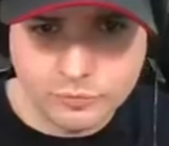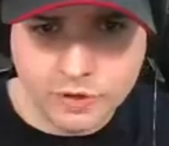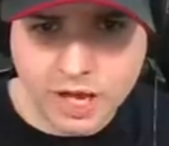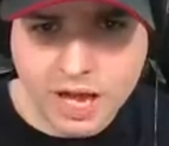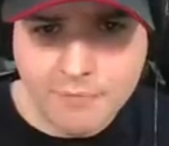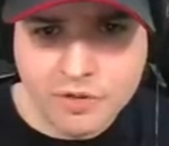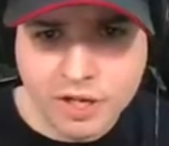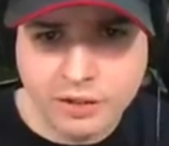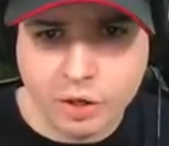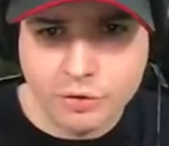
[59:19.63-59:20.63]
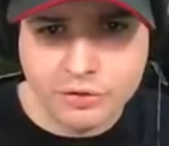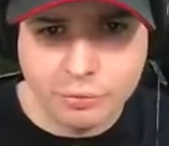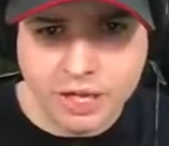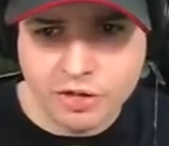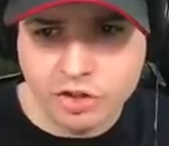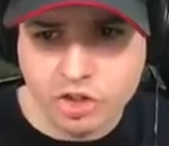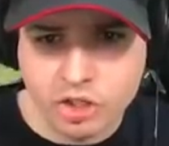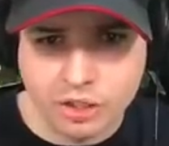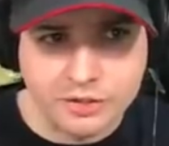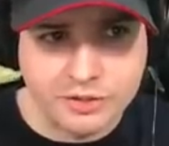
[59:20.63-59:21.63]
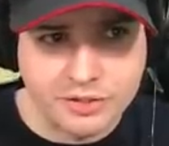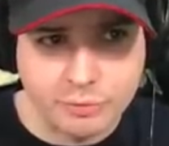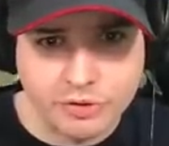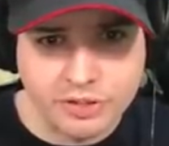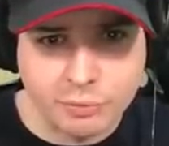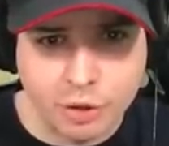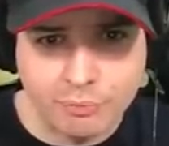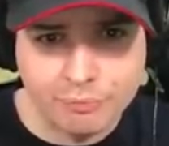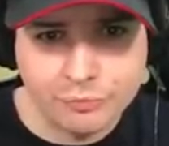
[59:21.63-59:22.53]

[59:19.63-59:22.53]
Yeah, it goes through energy shields, this one.